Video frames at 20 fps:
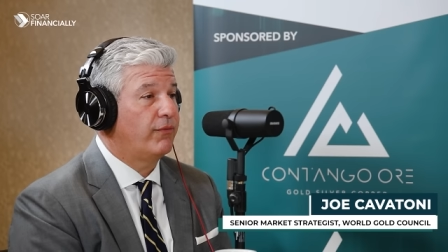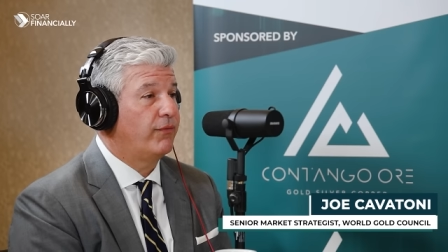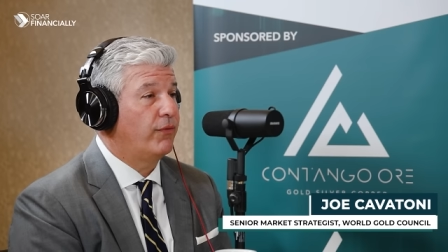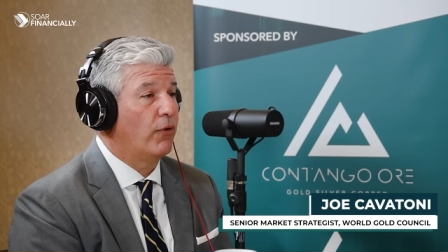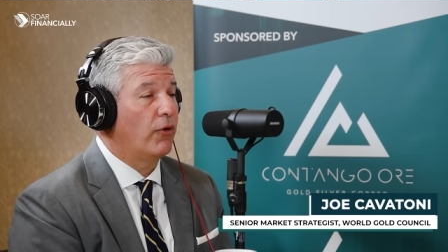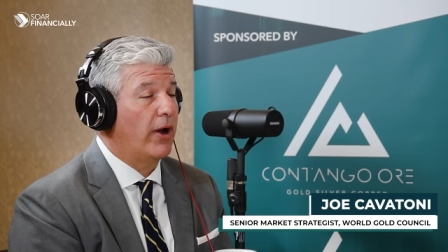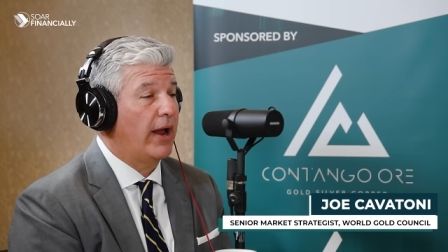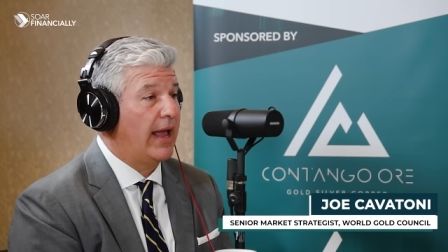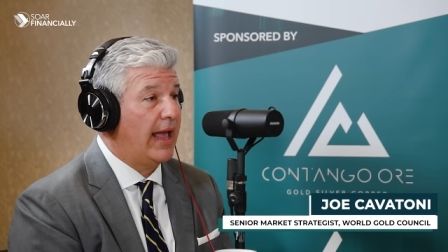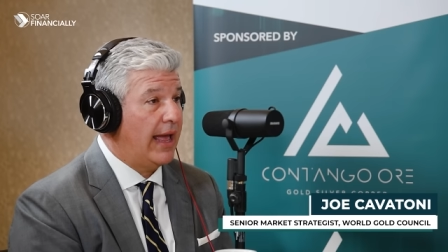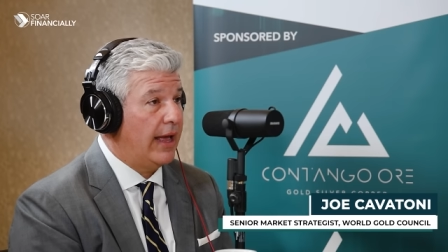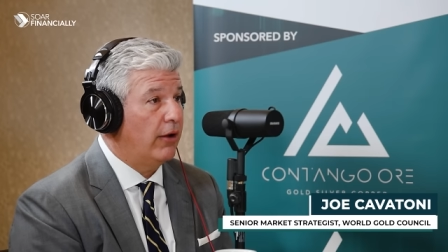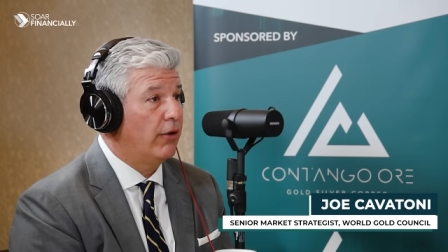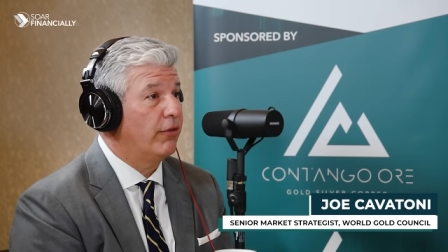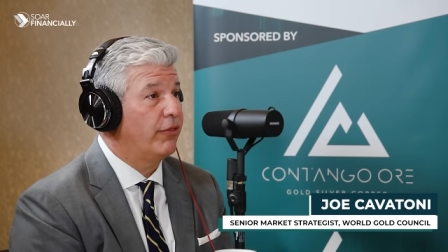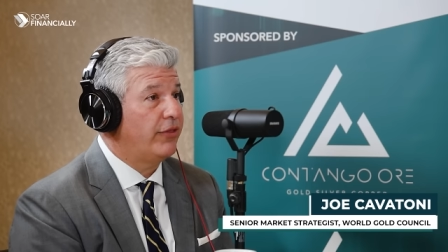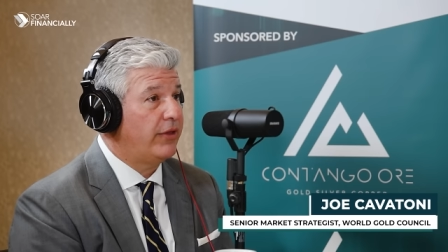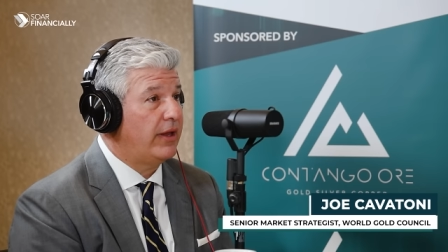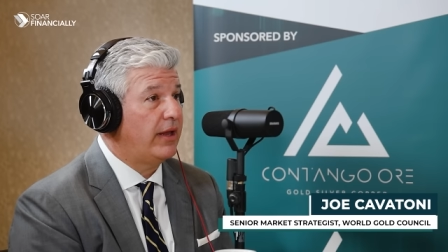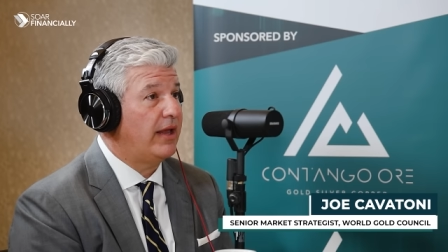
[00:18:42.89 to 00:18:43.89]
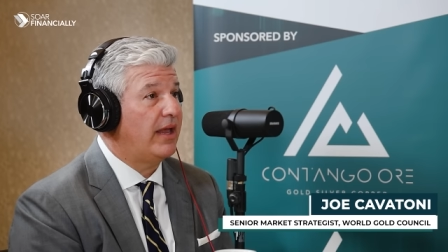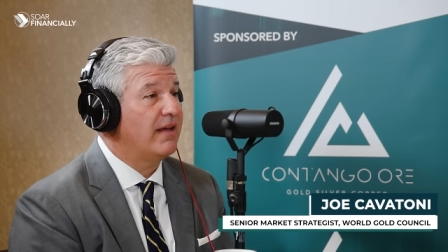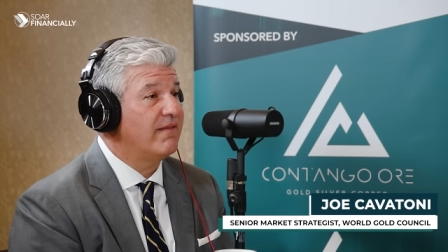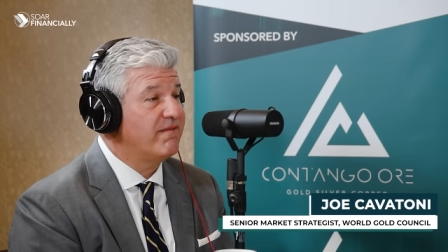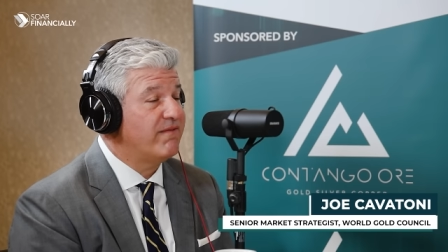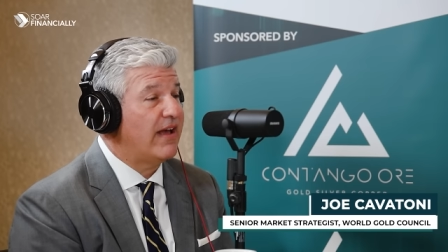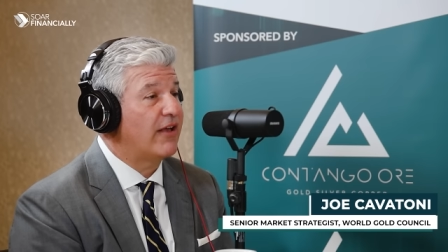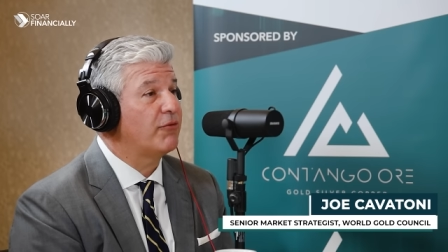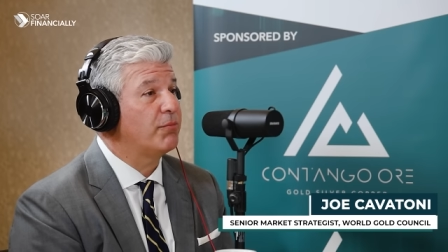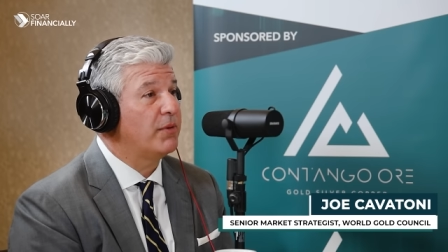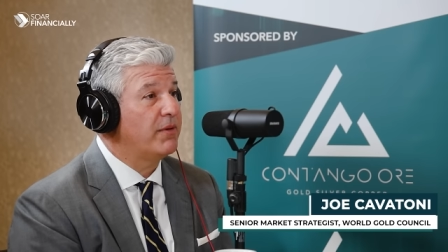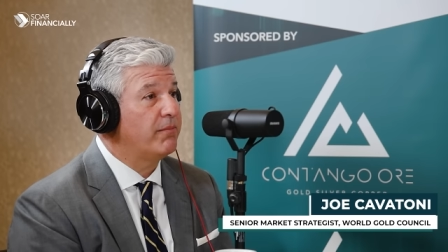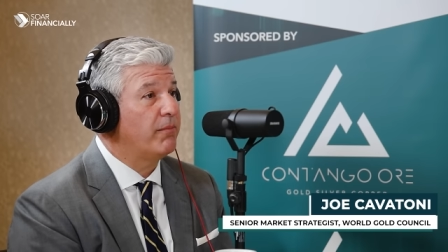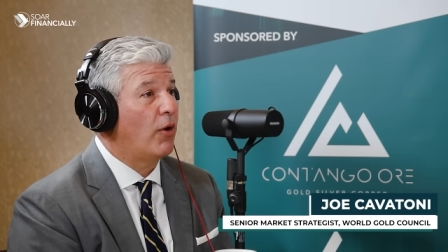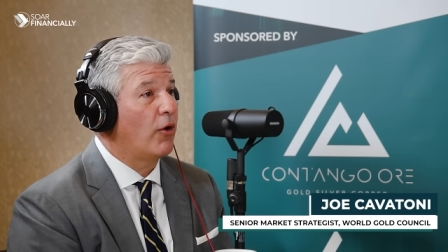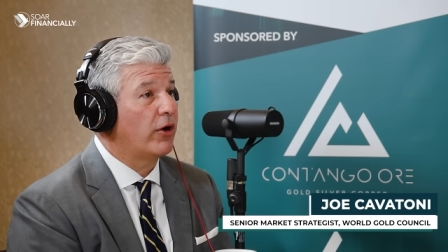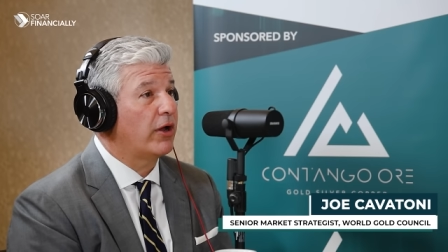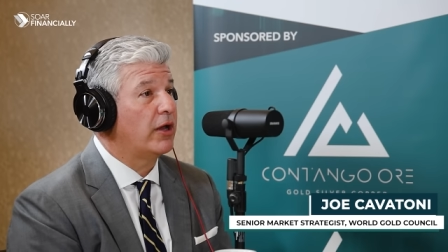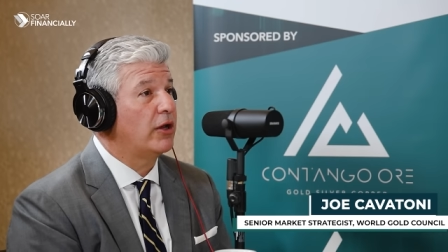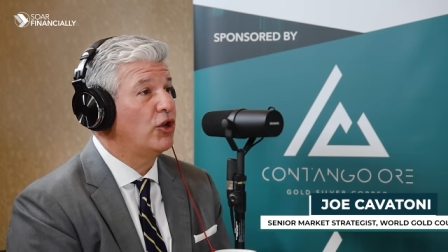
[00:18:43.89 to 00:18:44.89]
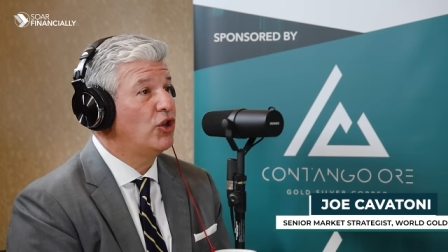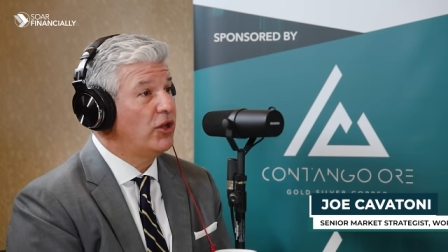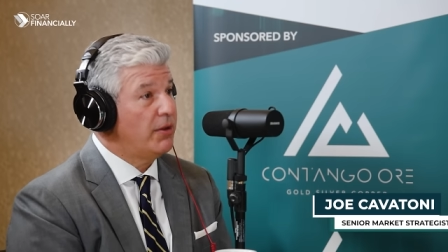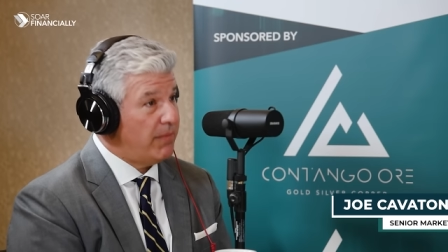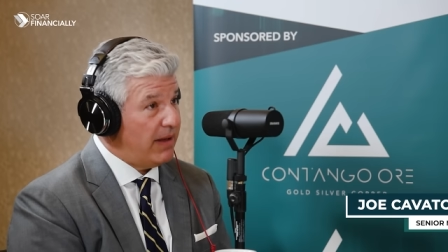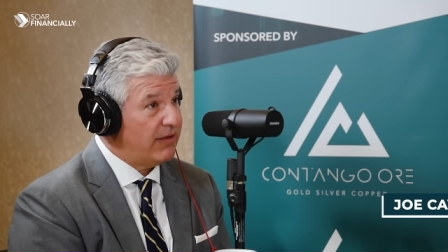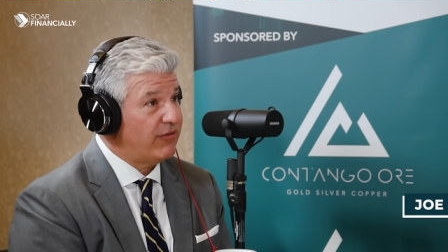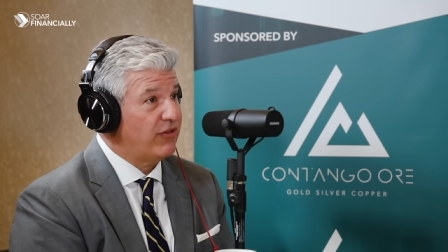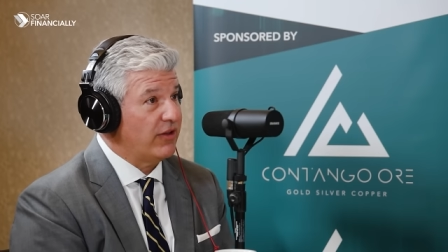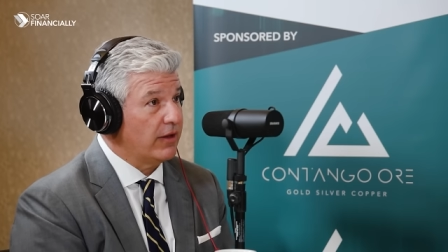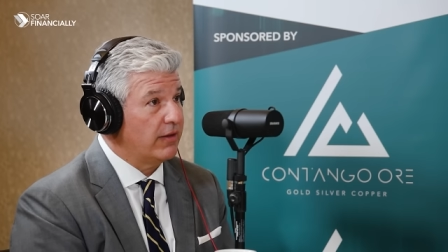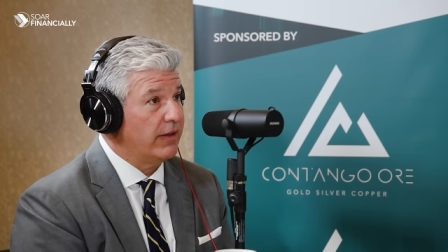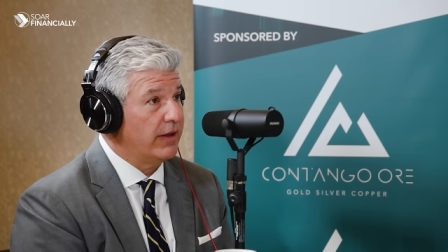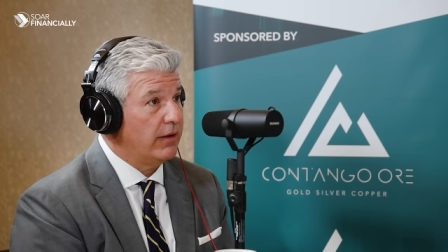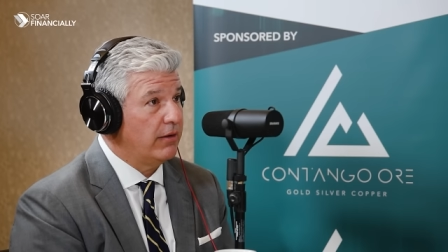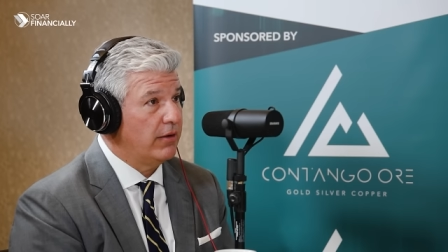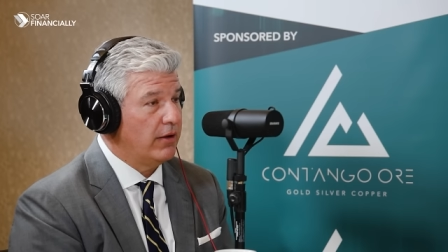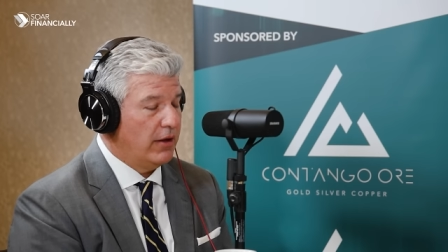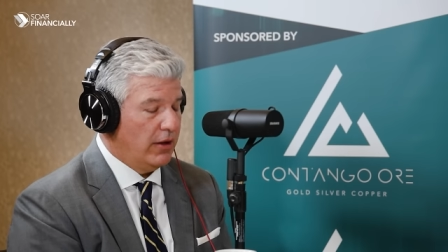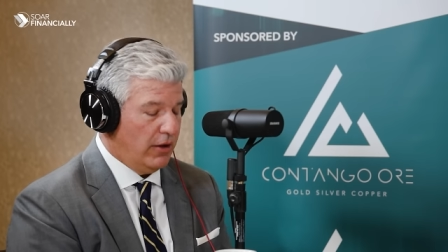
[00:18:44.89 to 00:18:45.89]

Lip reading: for a healthy investment market domestically.